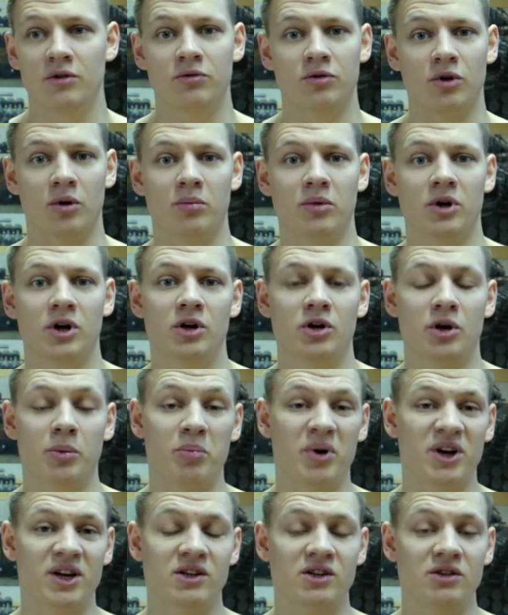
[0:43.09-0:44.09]
from
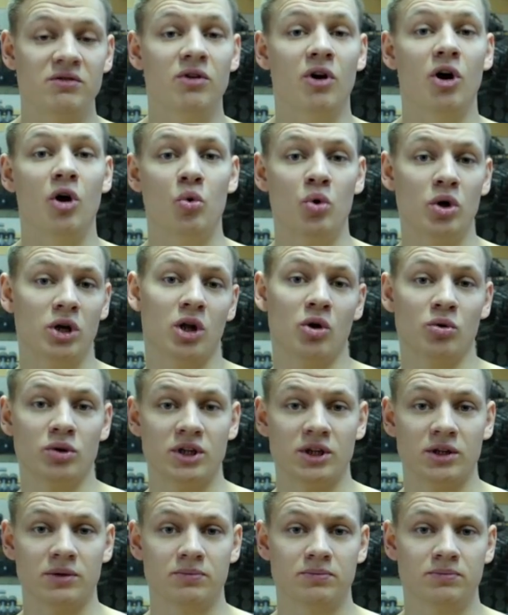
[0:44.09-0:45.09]
repetitive
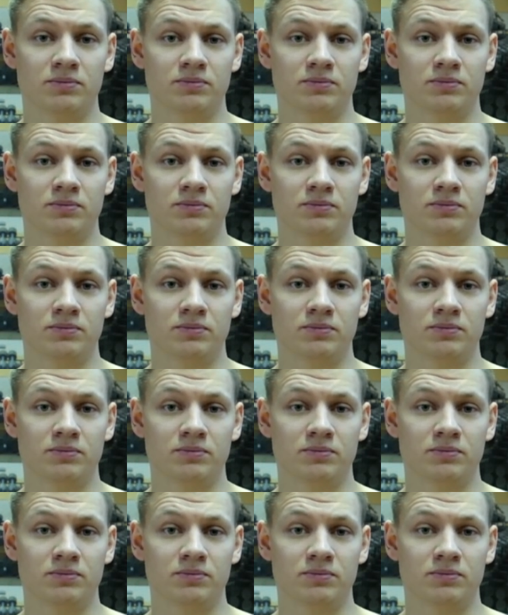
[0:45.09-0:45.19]
overloading.